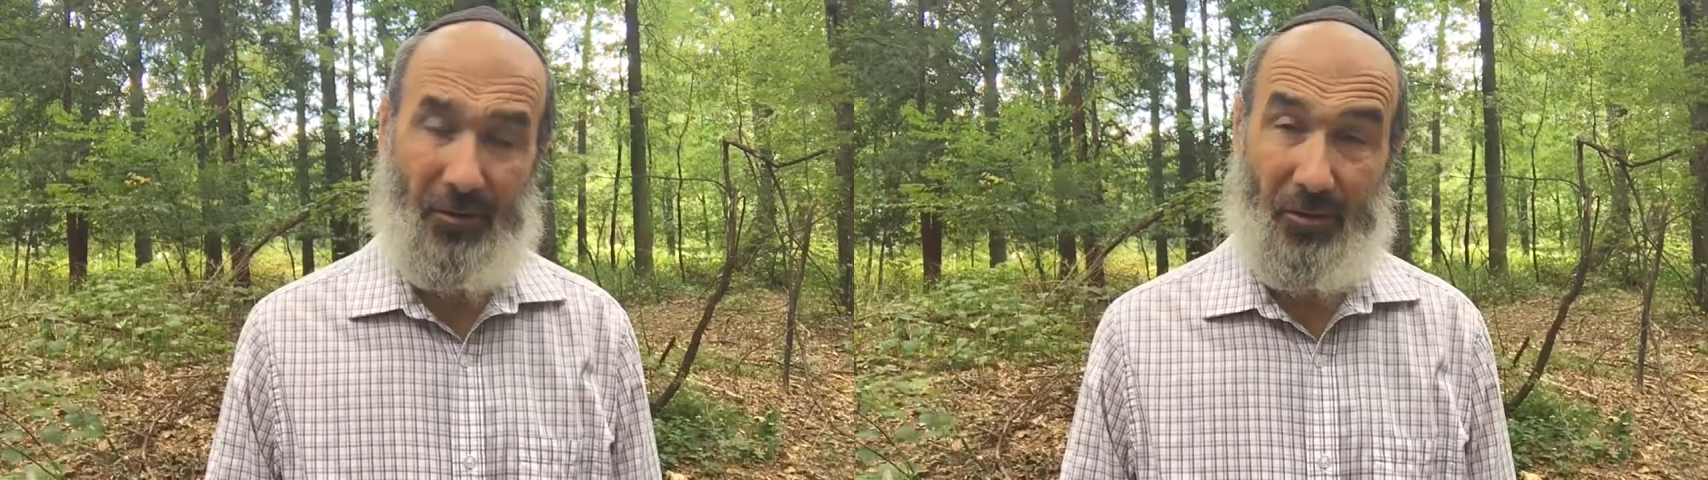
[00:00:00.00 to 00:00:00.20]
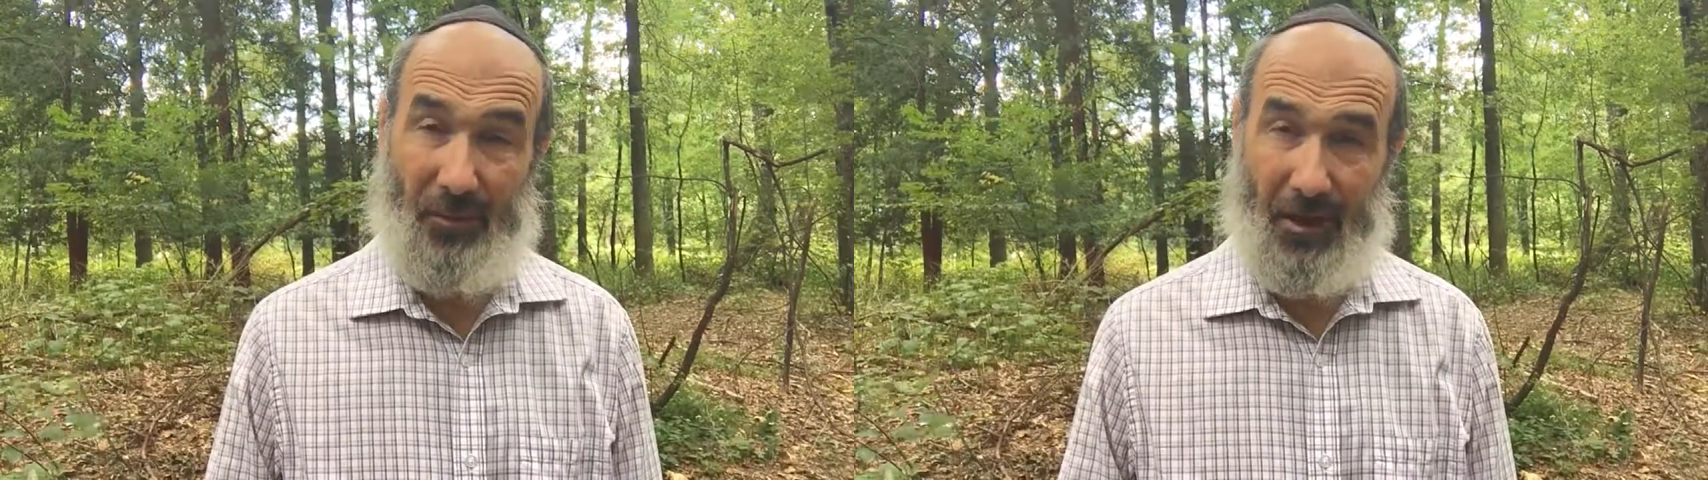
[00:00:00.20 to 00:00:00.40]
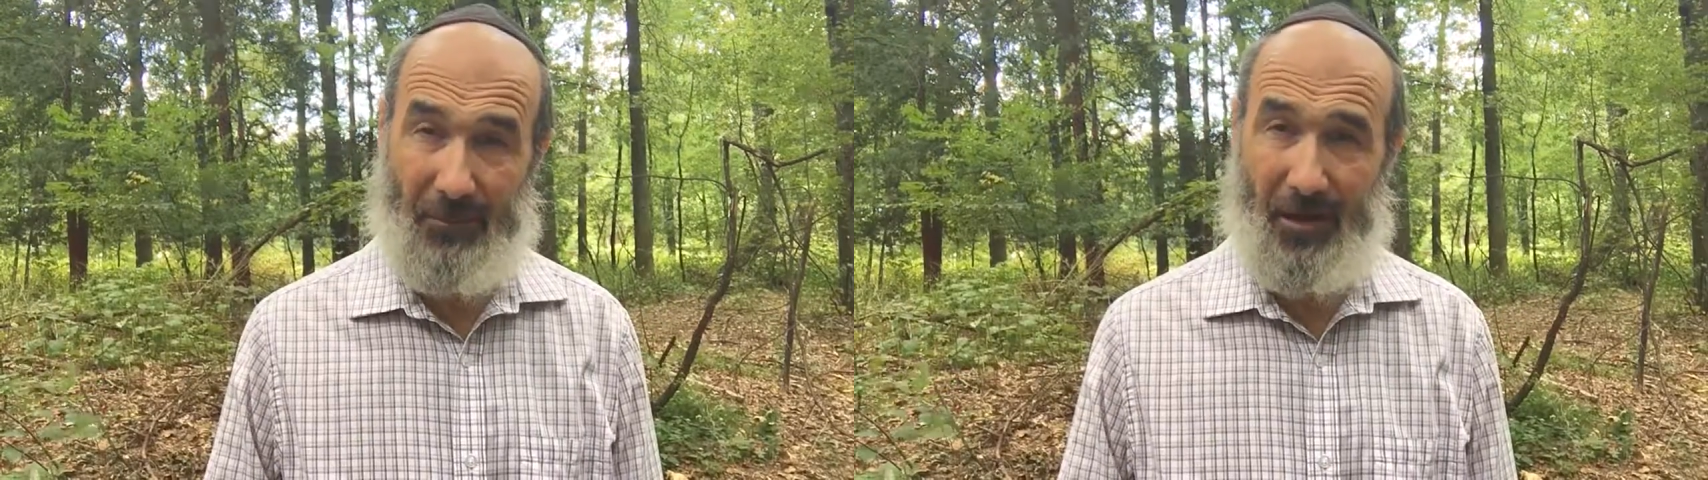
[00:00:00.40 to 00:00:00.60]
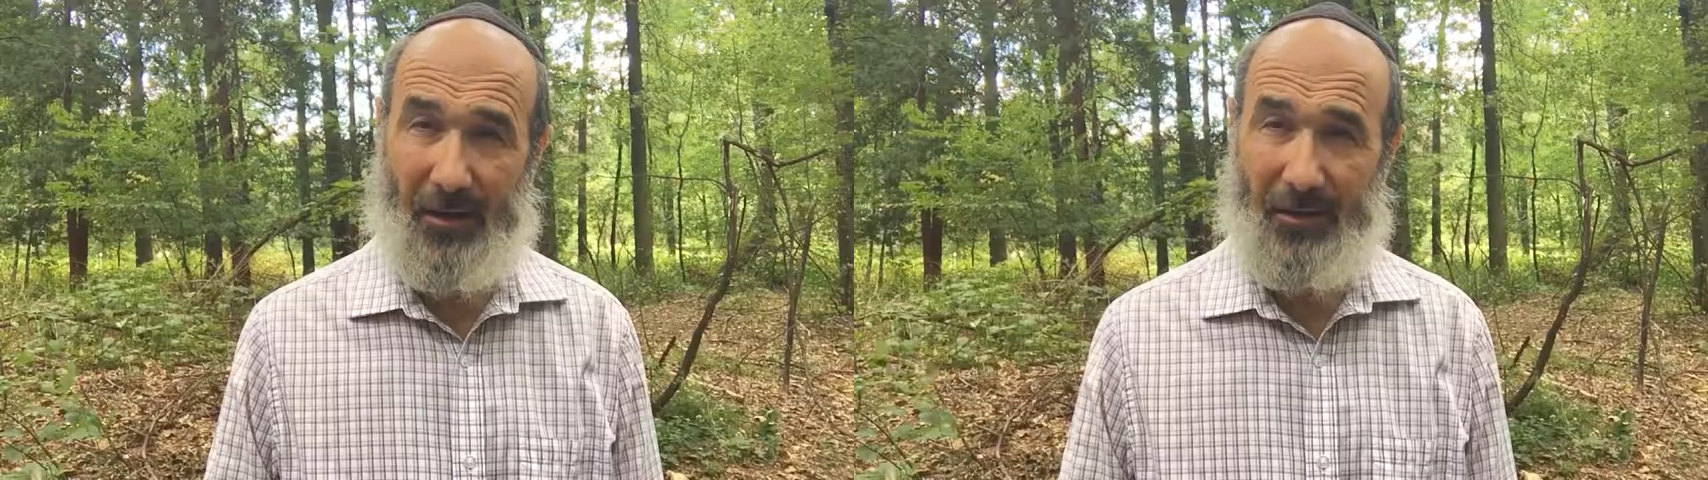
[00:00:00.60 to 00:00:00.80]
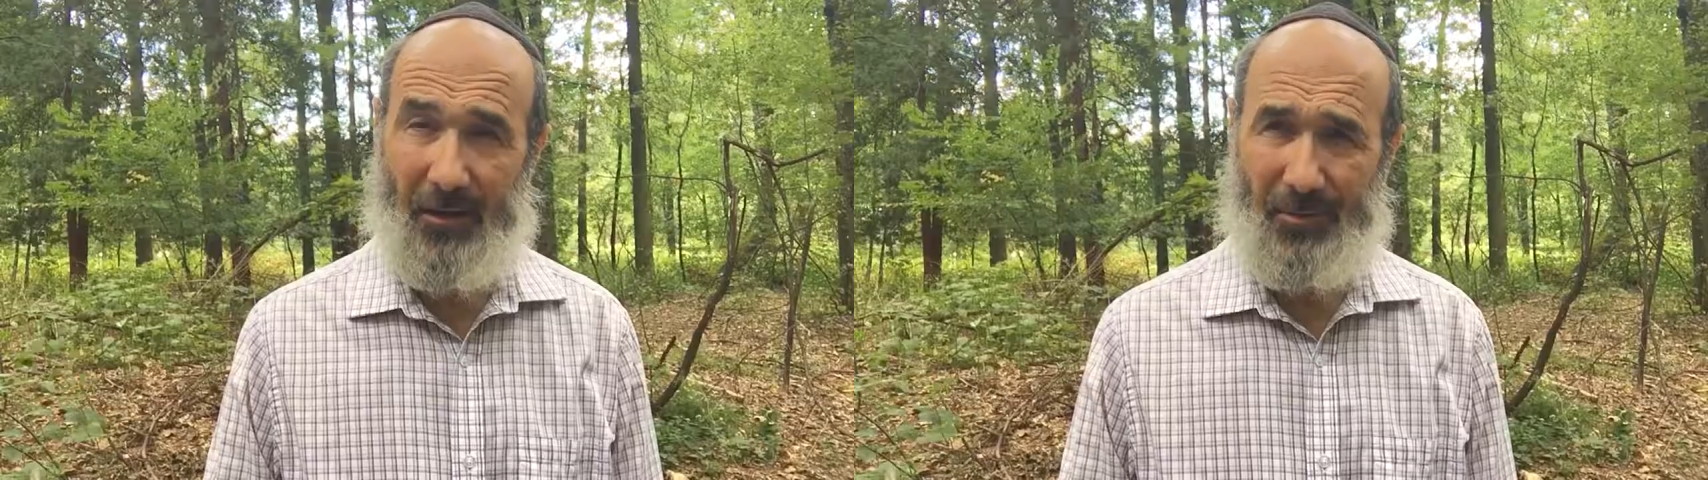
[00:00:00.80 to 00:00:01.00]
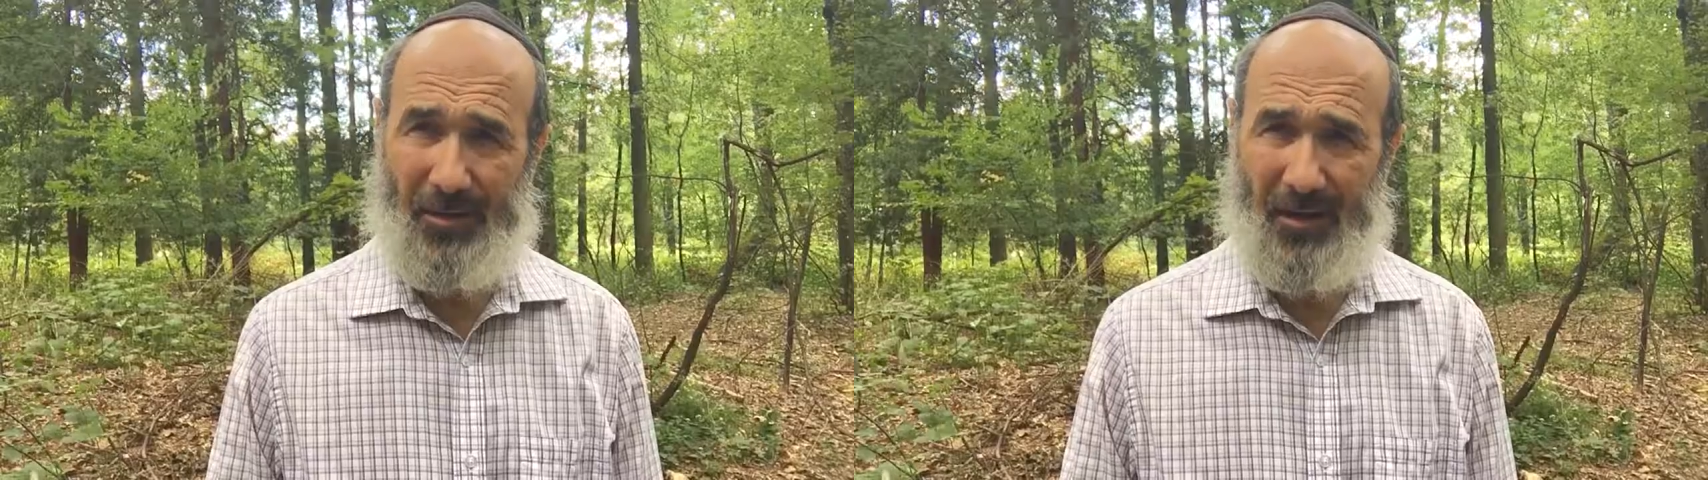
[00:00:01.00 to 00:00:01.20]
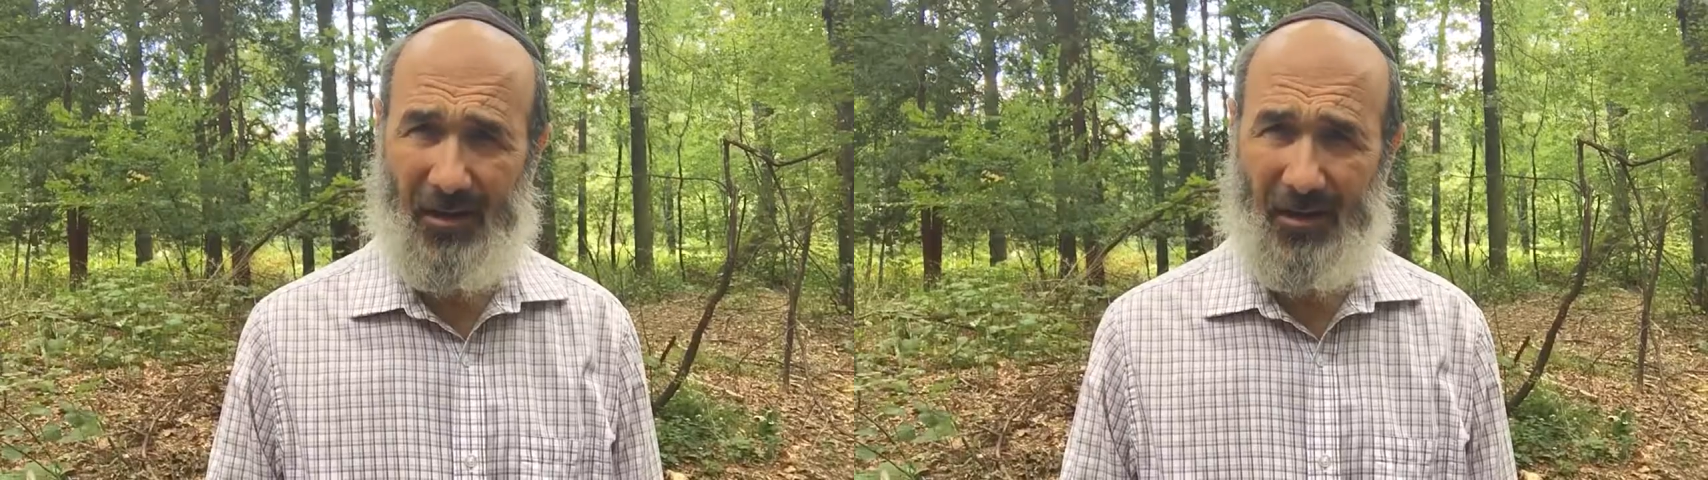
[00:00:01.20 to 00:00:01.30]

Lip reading: or my therapy that I